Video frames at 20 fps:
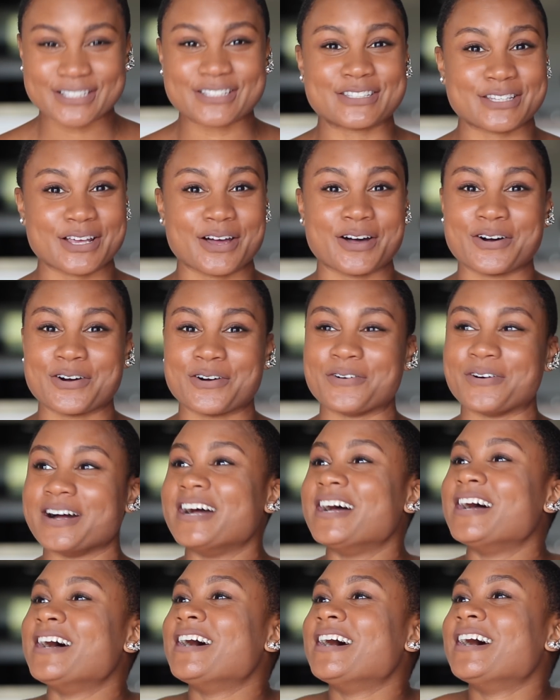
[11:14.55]
so
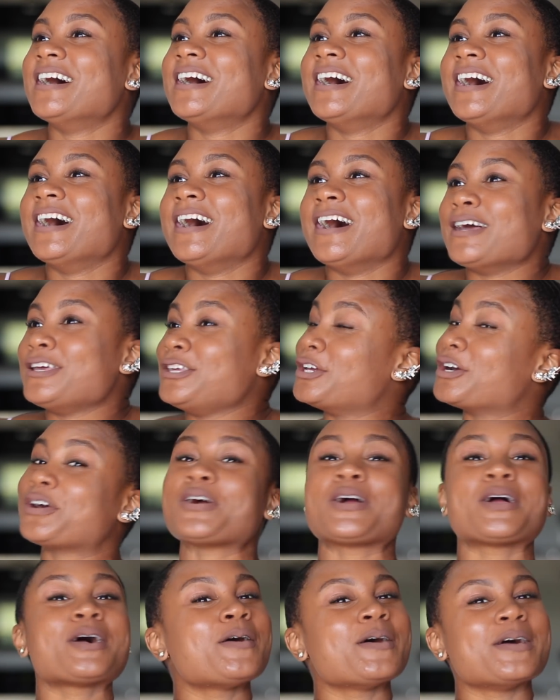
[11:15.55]
your
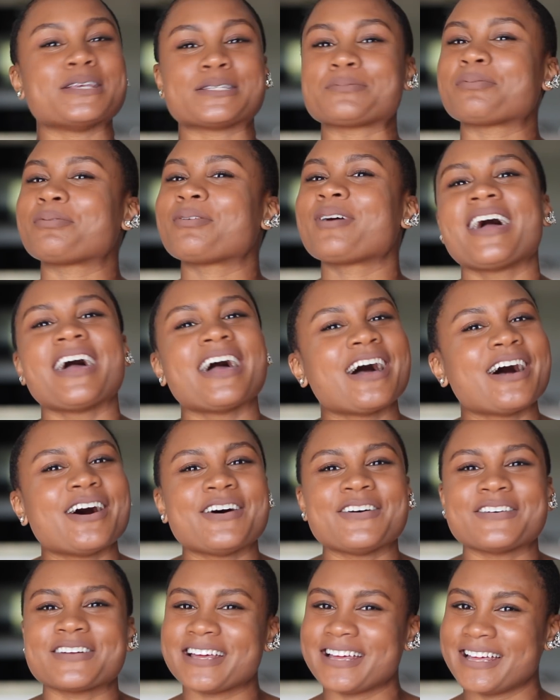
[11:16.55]
girl is
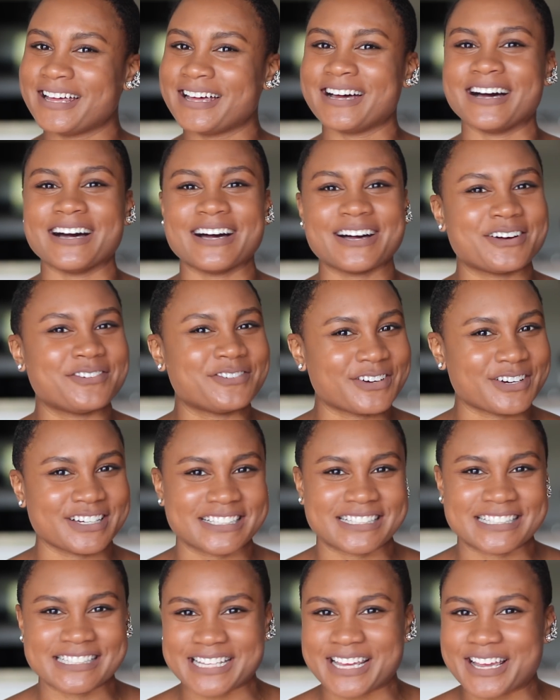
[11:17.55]
proud of
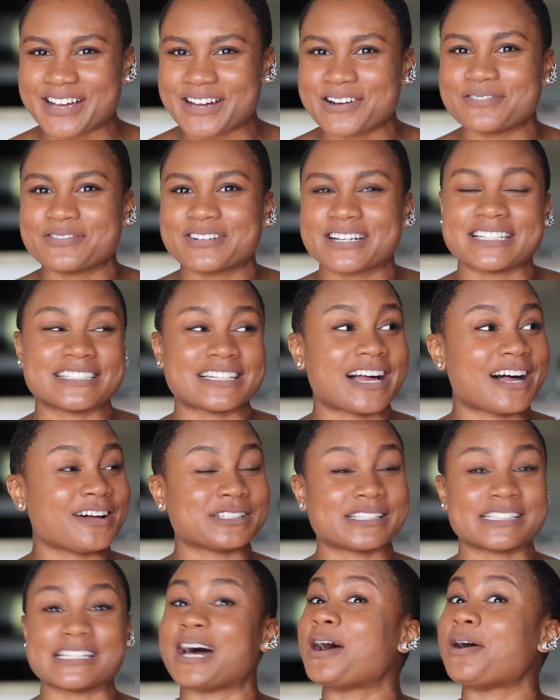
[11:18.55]
herself because y'all
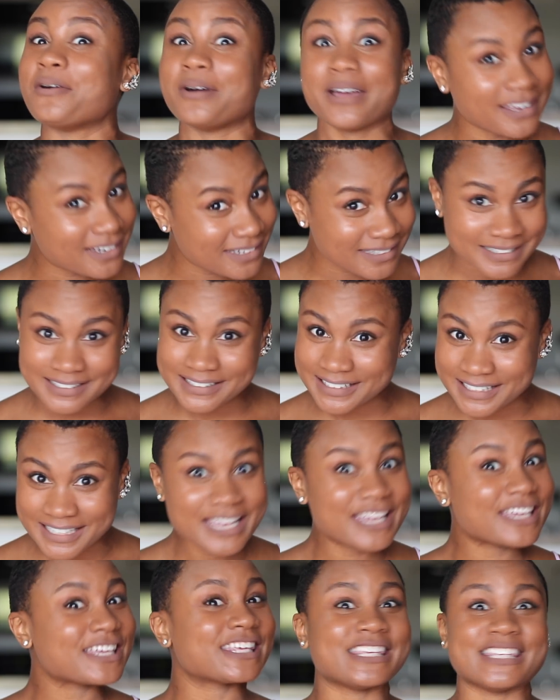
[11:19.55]
saw it.
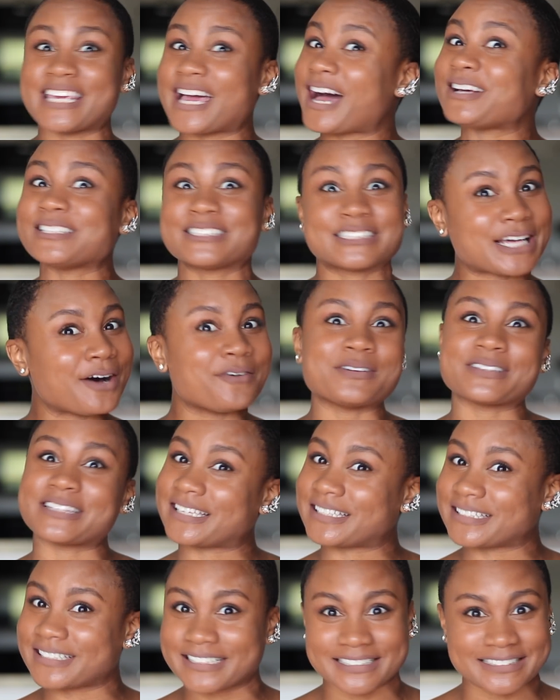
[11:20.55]
Y'all saw what
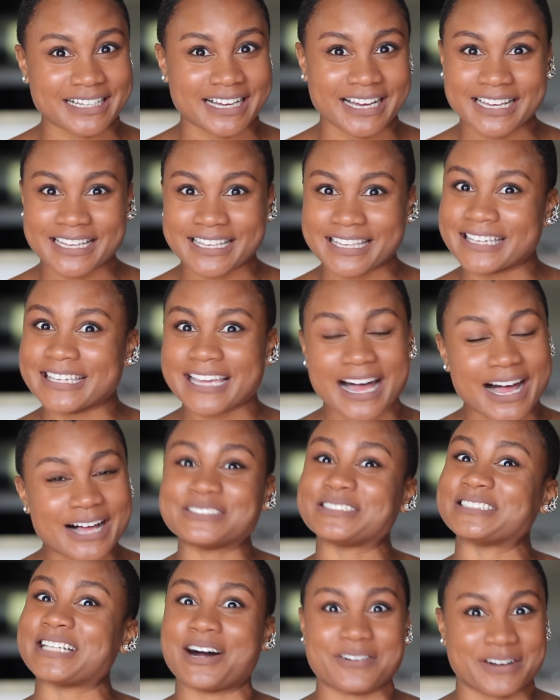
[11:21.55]
that looked like.
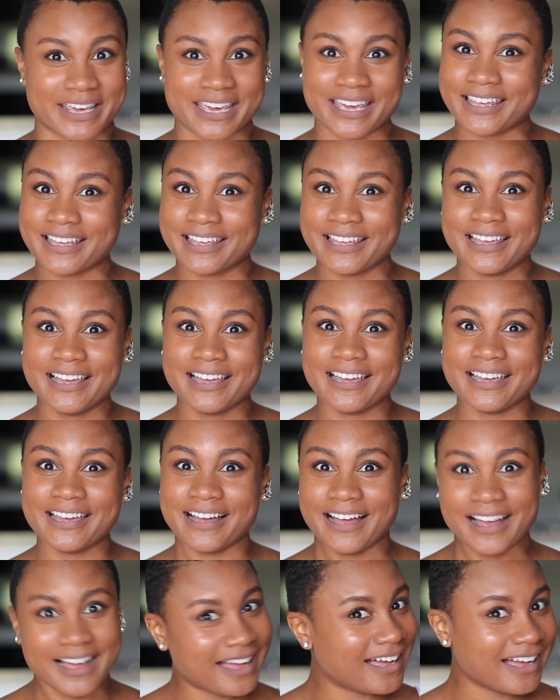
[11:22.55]
Y'all saw that.
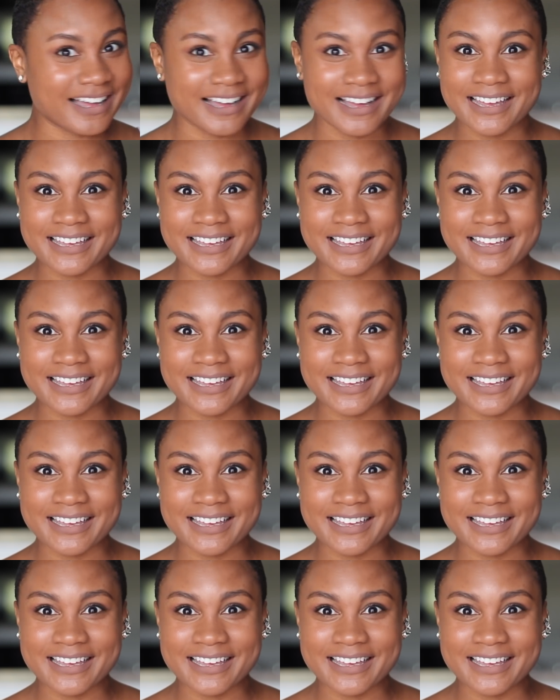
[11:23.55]
Huh?